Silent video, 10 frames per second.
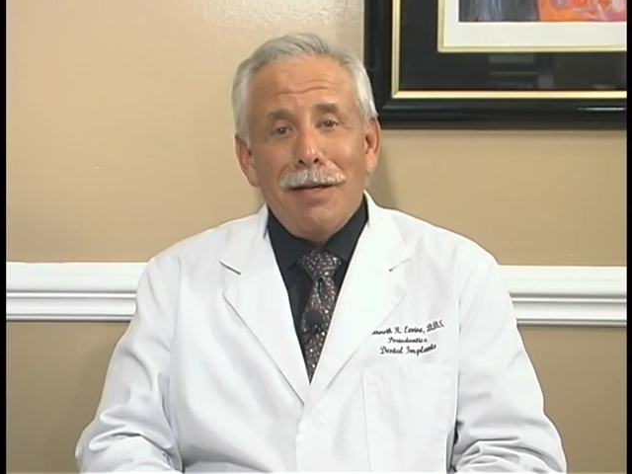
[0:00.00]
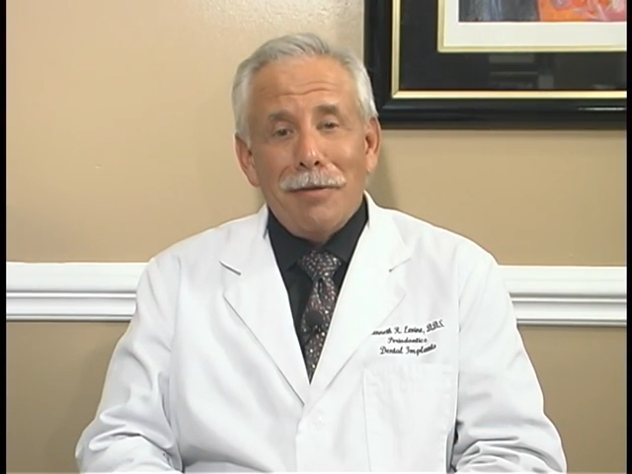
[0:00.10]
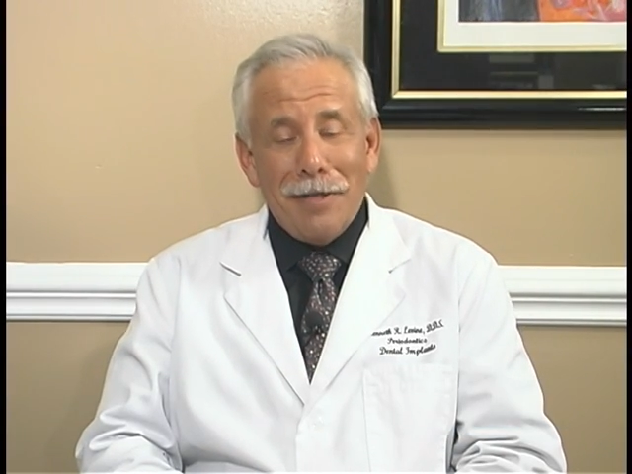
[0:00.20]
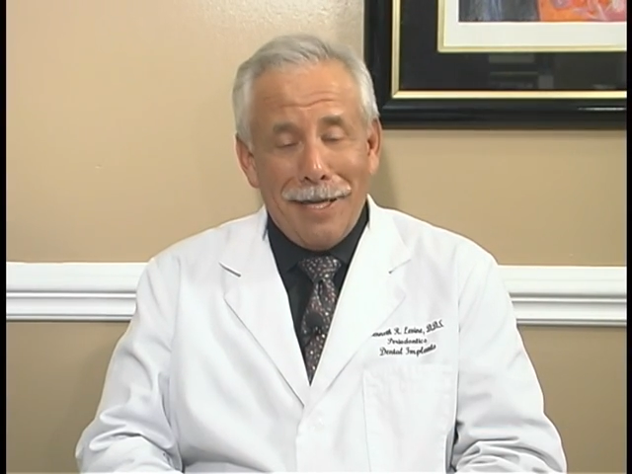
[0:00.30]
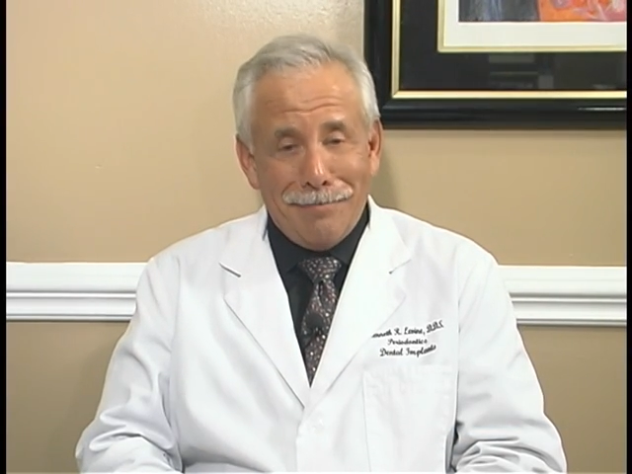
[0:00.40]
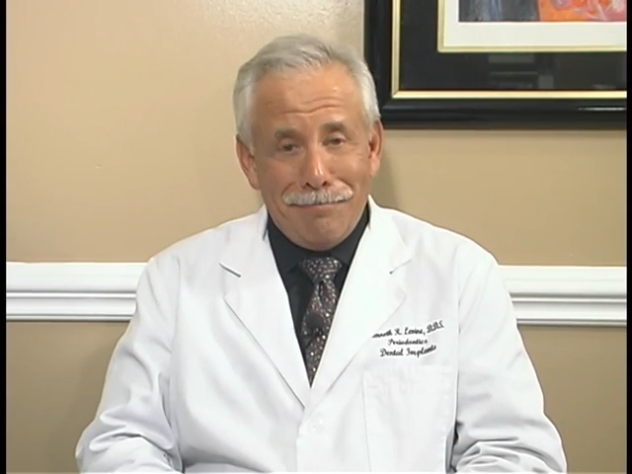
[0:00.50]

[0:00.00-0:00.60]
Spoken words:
Good night.